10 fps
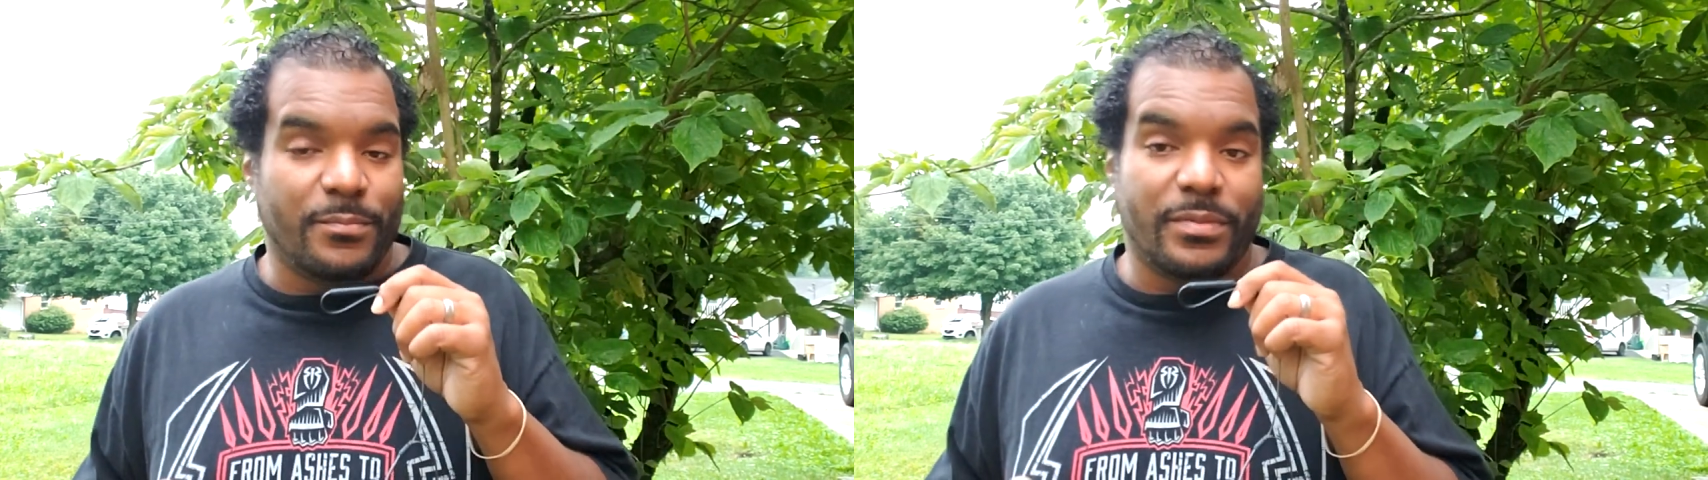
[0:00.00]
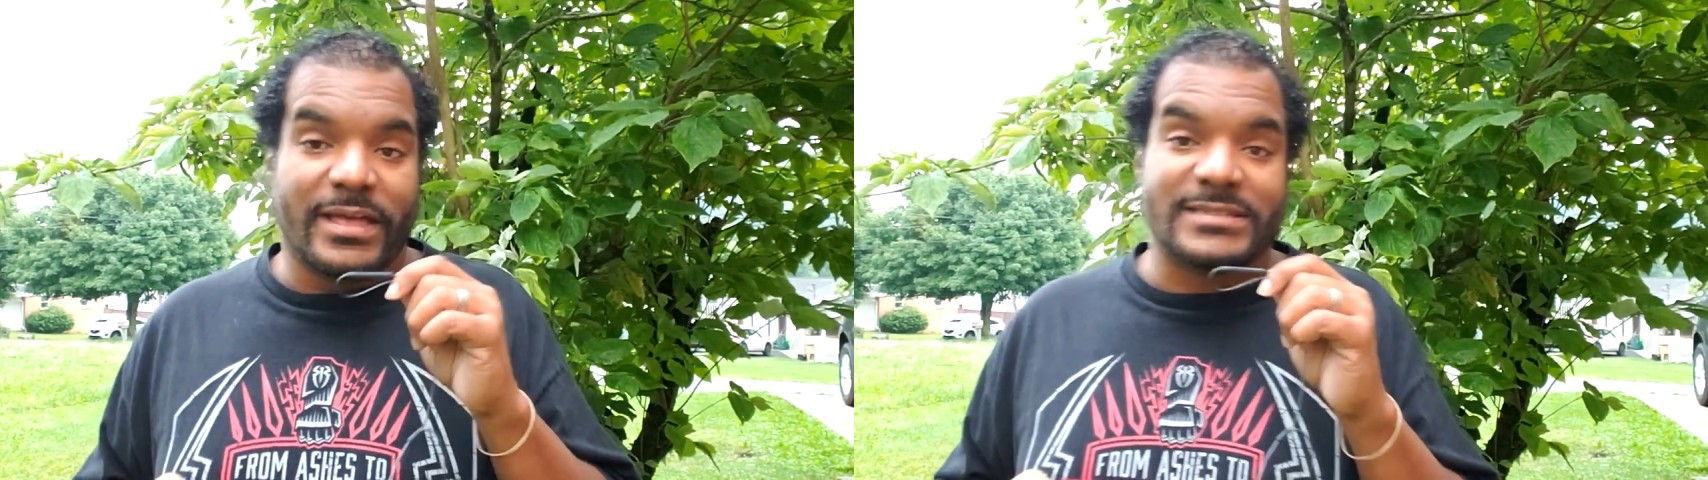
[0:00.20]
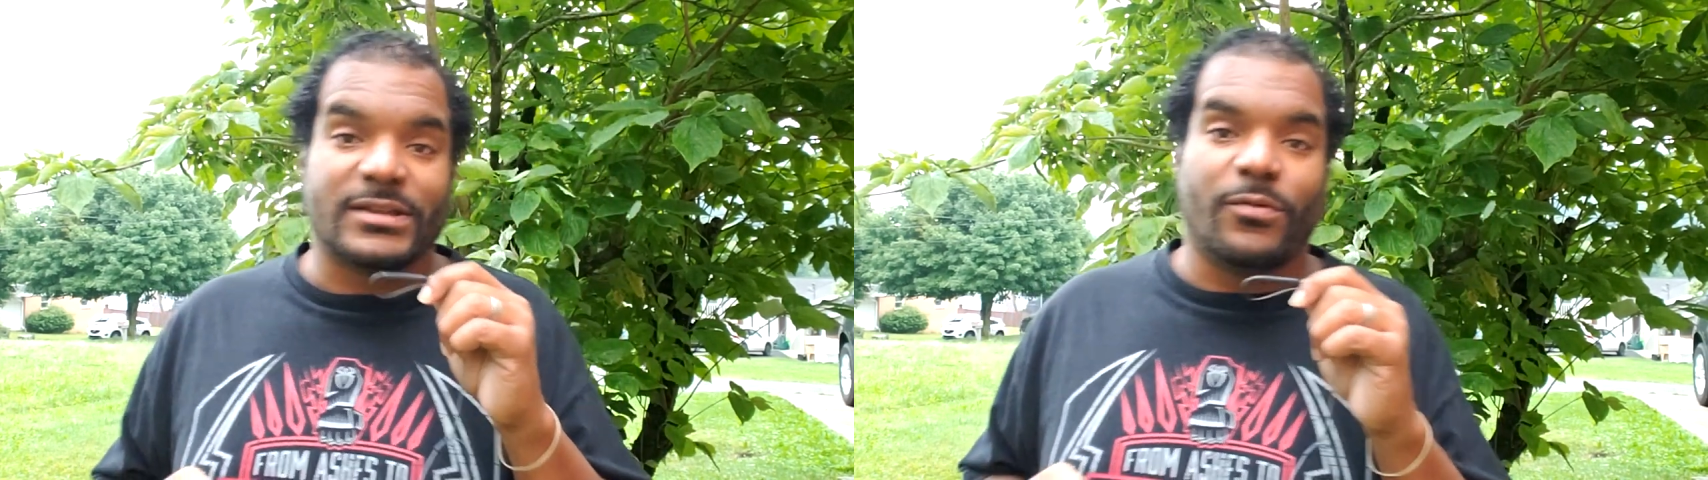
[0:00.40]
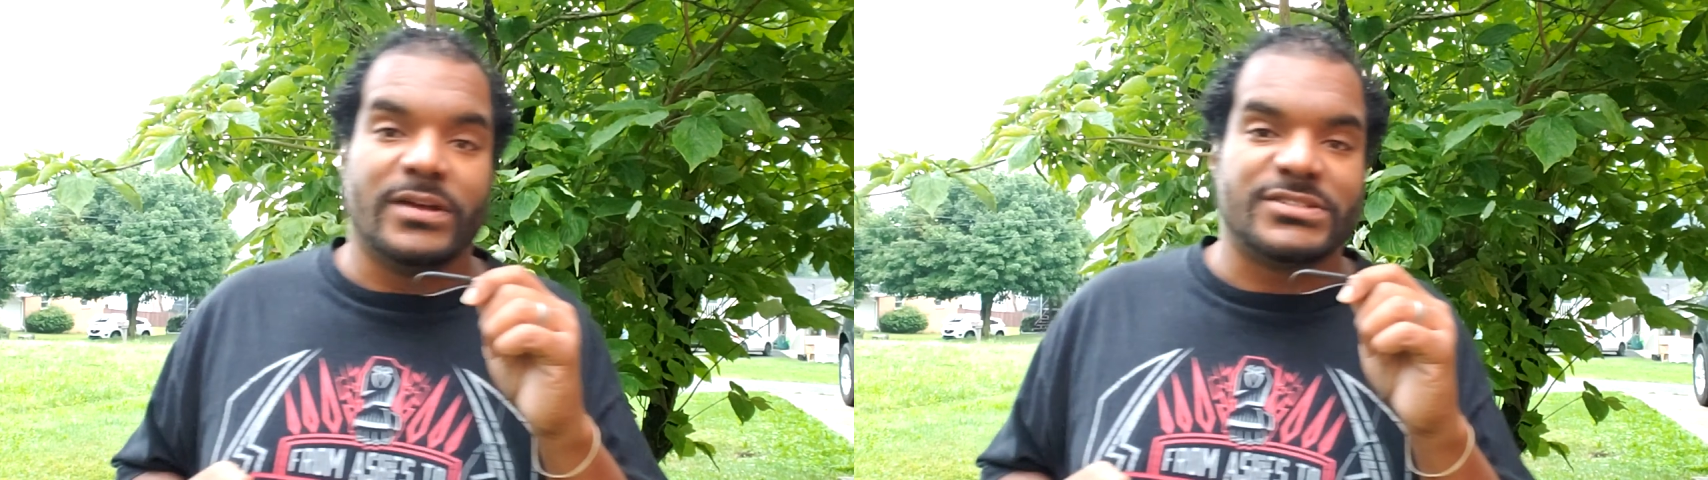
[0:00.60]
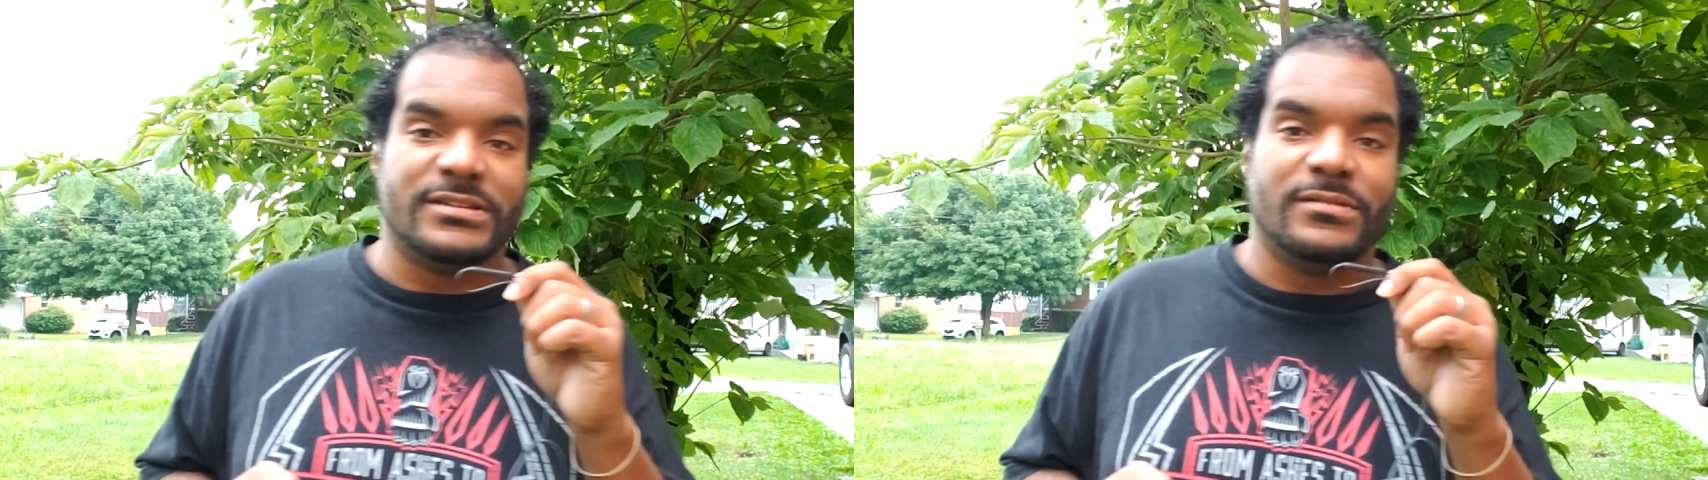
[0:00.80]
But that's the
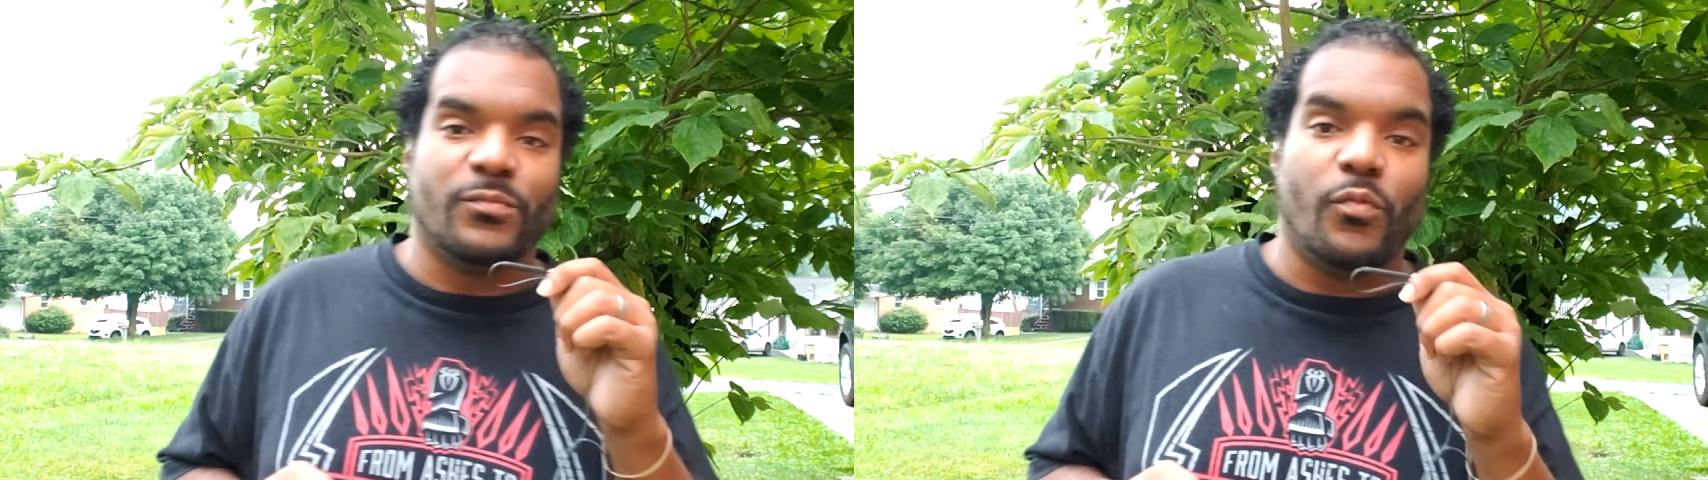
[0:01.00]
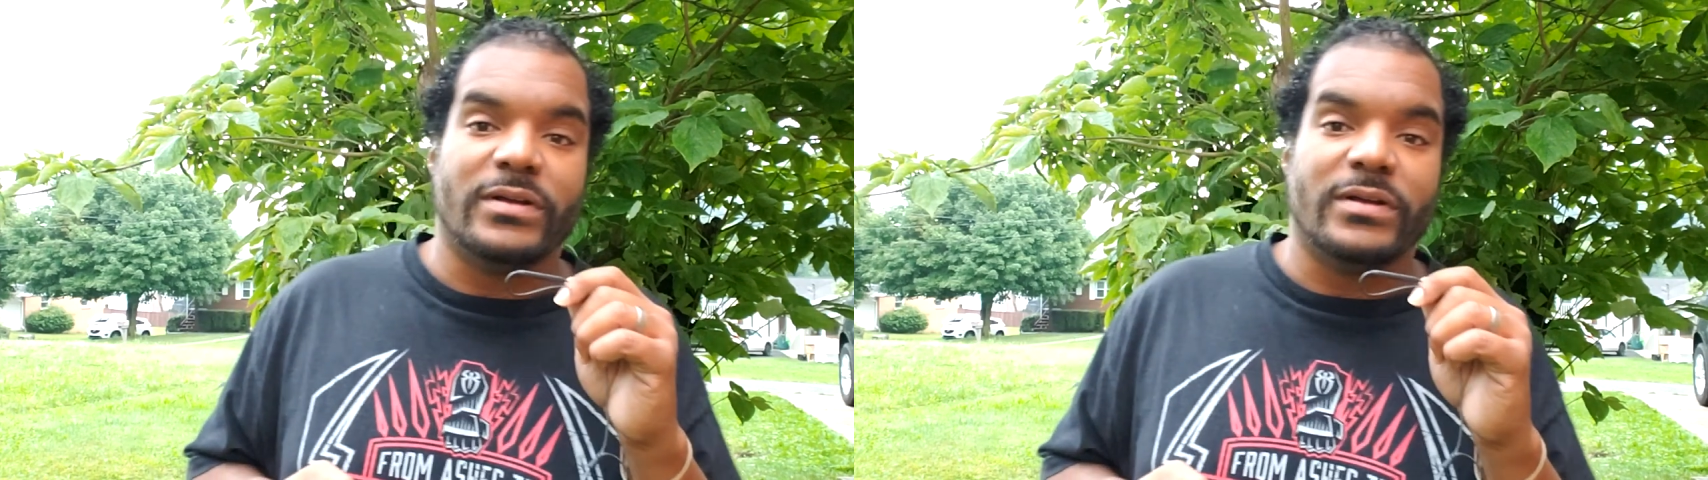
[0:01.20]
question.